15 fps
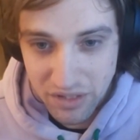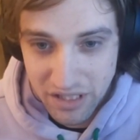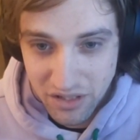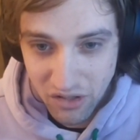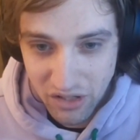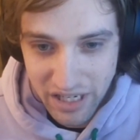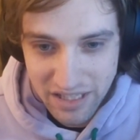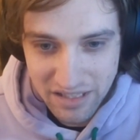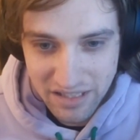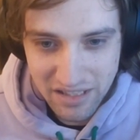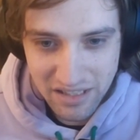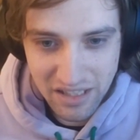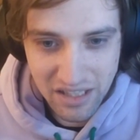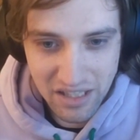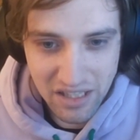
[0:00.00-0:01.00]
When this song
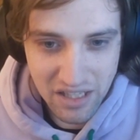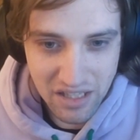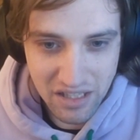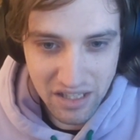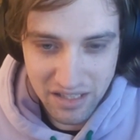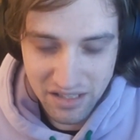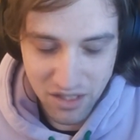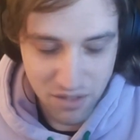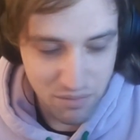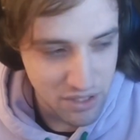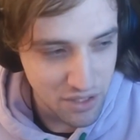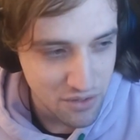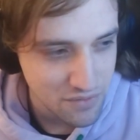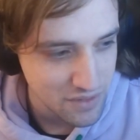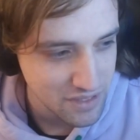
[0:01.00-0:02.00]
ends, it's going to
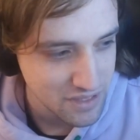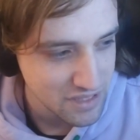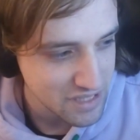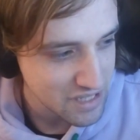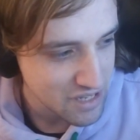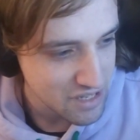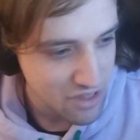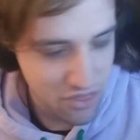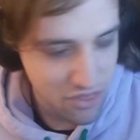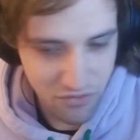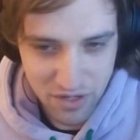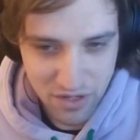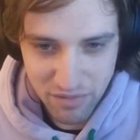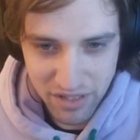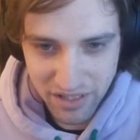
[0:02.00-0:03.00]
be over
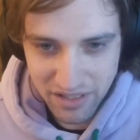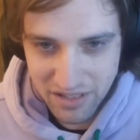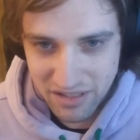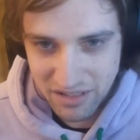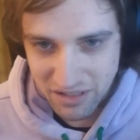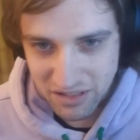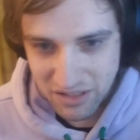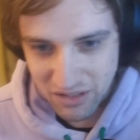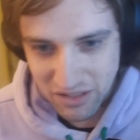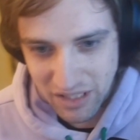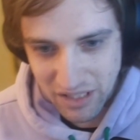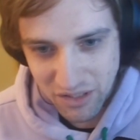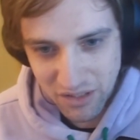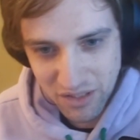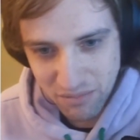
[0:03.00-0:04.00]
three minutes, so
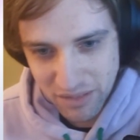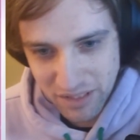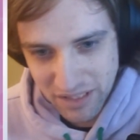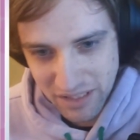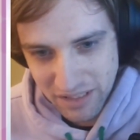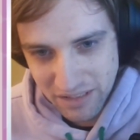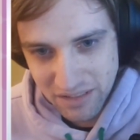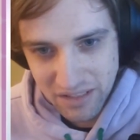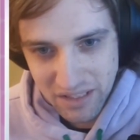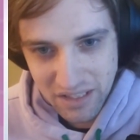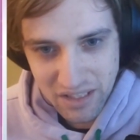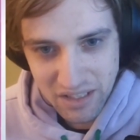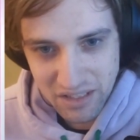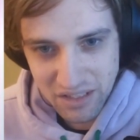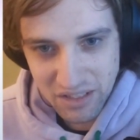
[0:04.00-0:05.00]
get your numbers in.
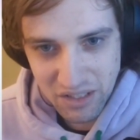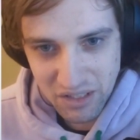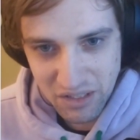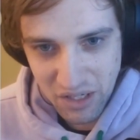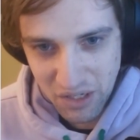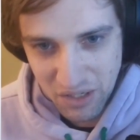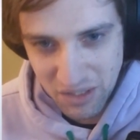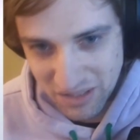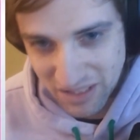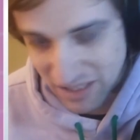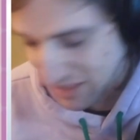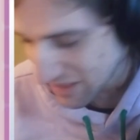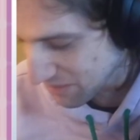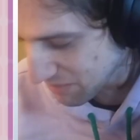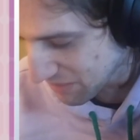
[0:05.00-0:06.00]

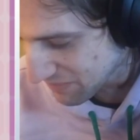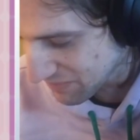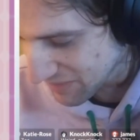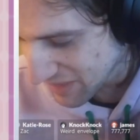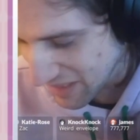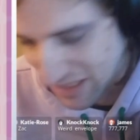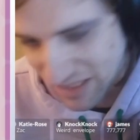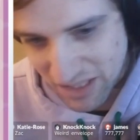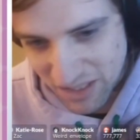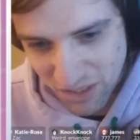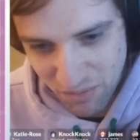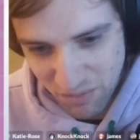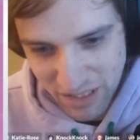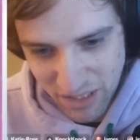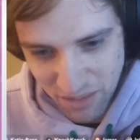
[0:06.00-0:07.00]
This is gonna be, this is
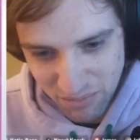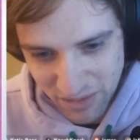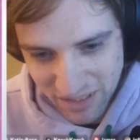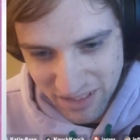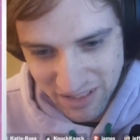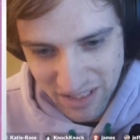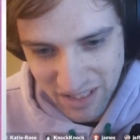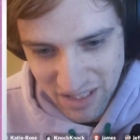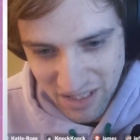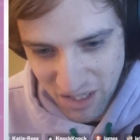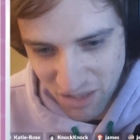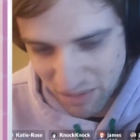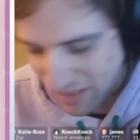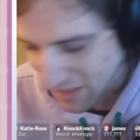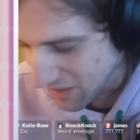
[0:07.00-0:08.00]
so many numbers.
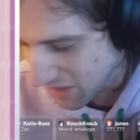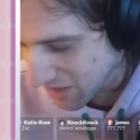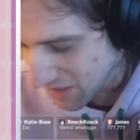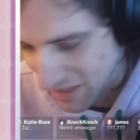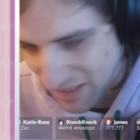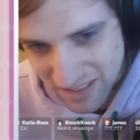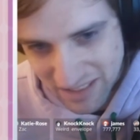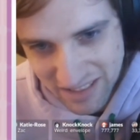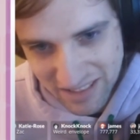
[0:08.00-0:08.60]
Oh my God.